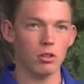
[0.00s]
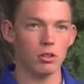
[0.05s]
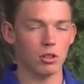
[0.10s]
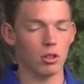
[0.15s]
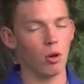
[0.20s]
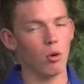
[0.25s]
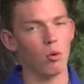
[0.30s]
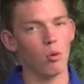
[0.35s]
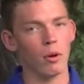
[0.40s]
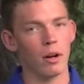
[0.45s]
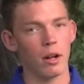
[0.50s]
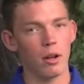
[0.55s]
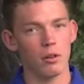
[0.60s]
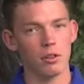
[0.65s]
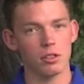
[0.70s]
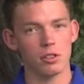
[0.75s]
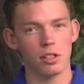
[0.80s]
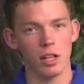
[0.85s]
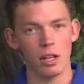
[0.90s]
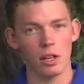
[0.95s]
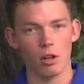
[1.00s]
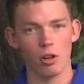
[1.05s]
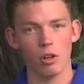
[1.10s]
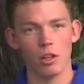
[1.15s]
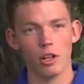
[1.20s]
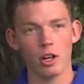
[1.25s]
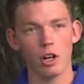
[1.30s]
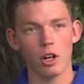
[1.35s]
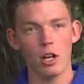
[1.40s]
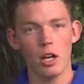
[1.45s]
So what I was saying
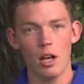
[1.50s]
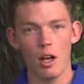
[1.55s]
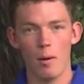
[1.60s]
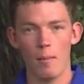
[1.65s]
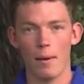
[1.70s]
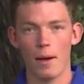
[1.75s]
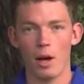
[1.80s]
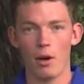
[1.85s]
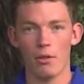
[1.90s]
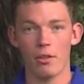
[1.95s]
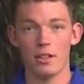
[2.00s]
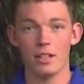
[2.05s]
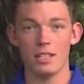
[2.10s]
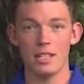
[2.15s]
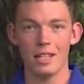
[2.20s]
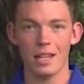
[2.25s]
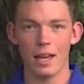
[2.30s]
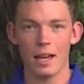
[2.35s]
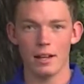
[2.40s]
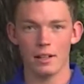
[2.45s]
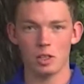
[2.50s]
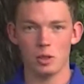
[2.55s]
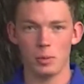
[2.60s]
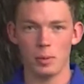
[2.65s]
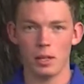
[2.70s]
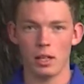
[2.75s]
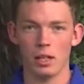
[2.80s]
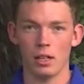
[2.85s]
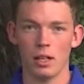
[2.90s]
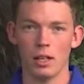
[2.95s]
earlier about the dx
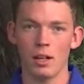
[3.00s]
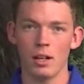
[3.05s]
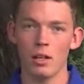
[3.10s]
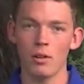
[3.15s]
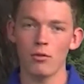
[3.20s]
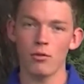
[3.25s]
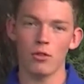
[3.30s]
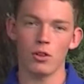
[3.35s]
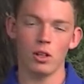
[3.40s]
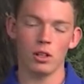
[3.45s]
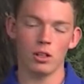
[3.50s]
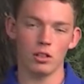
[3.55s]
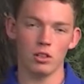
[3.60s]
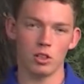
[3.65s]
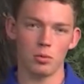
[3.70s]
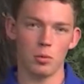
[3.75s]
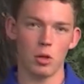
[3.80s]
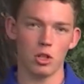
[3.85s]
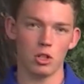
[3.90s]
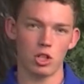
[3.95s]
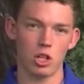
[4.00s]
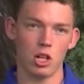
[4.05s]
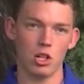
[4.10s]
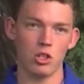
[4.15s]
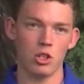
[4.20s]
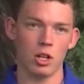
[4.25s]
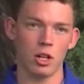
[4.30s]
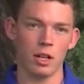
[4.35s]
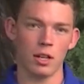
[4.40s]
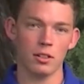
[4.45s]
being an infinitely small
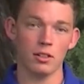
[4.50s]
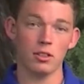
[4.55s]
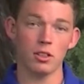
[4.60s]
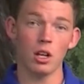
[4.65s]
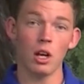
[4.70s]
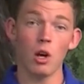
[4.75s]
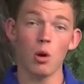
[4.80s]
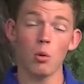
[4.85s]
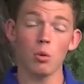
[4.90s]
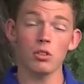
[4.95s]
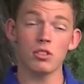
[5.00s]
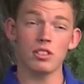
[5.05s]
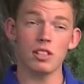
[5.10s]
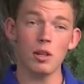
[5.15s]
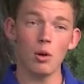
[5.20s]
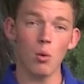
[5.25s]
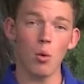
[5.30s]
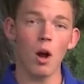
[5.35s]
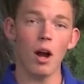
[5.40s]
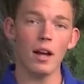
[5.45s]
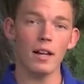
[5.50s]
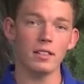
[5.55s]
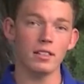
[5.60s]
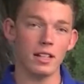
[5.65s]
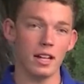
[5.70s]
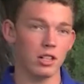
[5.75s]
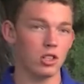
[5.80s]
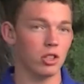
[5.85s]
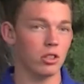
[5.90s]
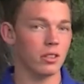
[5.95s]
change in x, well, dy is
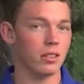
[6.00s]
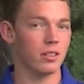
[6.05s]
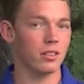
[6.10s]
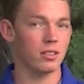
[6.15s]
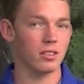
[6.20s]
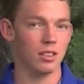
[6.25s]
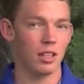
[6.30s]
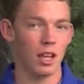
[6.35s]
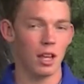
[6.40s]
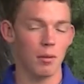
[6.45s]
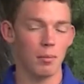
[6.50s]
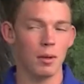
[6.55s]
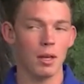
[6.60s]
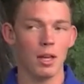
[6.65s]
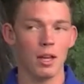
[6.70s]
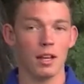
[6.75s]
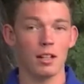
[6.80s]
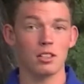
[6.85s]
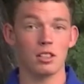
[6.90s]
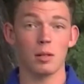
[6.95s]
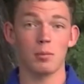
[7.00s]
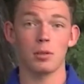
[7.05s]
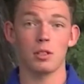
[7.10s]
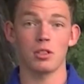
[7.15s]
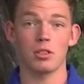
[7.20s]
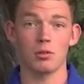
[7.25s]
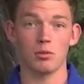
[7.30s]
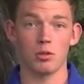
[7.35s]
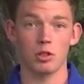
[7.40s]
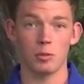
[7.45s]
actually the same, except
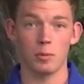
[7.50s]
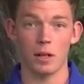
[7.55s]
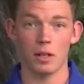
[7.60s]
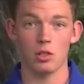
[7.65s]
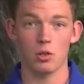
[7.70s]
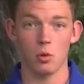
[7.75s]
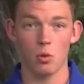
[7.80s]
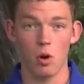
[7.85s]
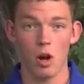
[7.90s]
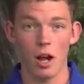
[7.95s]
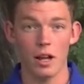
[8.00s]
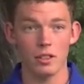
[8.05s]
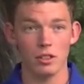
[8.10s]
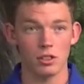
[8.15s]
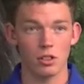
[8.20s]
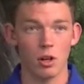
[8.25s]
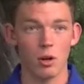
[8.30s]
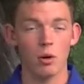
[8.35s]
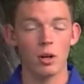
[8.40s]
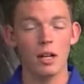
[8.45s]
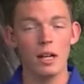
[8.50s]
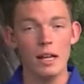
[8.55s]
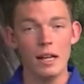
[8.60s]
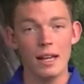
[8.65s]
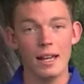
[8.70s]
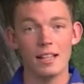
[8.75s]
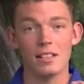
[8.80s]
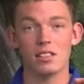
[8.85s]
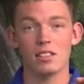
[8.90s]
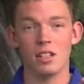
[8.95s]
it's in respect to y. So
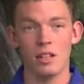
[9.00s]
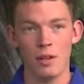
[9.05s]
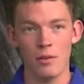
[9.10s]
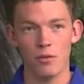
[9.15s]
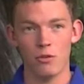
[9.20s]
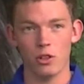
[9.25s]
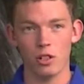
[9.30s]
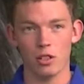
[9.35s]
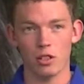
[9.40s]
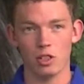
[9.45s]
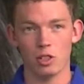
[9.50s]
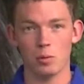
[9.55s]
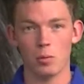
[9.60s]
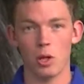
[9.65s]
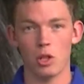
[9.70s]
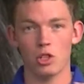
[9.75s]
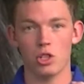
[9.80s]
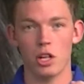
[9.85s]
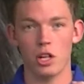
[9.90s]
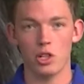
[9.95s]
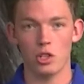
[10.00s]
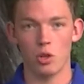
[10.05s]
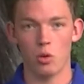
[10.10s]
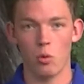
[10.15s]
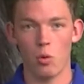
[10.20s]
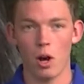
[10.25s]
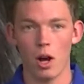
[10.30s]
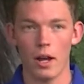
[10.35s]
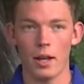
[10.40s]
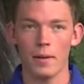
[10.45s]
it's an infinitely small change in
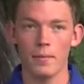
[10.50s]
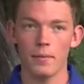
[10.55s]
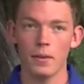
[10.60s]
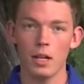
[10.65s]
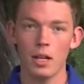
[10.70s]
y.